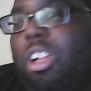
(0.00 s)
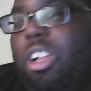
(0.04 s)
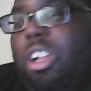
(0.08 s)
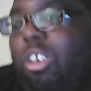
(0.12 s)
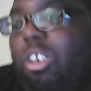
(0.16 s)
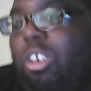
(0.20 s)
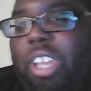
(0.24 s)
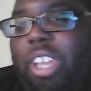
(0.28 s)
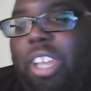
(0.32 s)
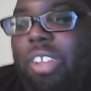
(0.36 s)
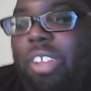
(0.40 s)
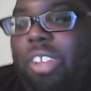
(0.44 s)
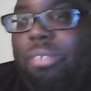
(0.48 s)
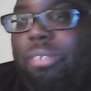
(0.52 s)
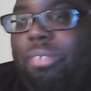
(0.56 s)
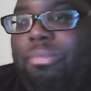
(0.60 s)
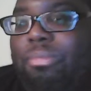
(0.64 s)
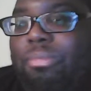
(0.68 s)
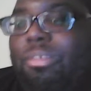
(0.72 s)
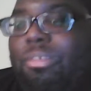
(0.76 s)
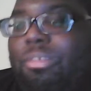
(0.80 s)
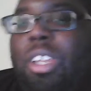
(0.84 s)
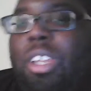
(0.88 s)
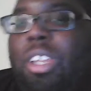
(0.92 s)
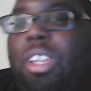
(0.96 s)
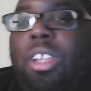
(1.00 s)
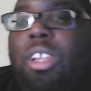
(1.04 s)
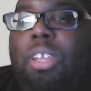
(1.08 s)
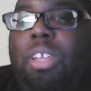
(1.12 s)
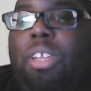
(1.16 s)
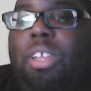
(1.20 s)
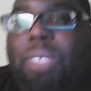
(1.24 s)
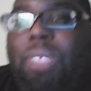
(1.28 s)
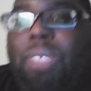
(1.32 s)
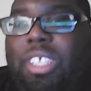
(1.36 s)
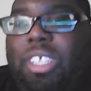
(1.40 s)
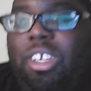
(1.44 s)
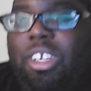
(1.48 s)
Okay. Let
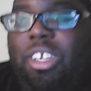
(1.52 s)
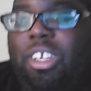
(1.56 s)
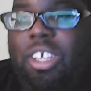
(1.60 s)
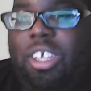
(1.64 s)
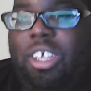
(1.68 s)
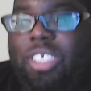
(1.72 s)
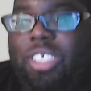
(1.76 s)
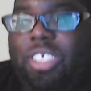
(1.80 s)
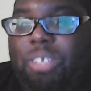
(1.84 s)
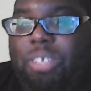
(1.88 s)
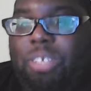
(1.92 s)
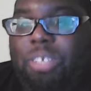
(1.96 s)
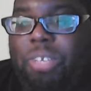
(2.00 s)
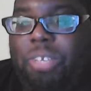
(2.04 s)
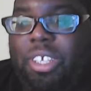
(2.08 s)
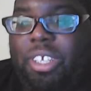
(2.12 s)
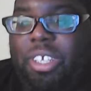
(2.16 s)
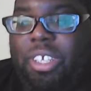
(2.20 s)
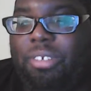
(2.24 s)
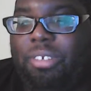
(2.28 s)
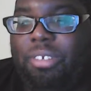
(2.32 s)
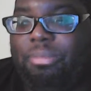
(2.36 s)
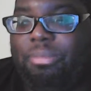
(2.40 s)
me tell y'all something, man.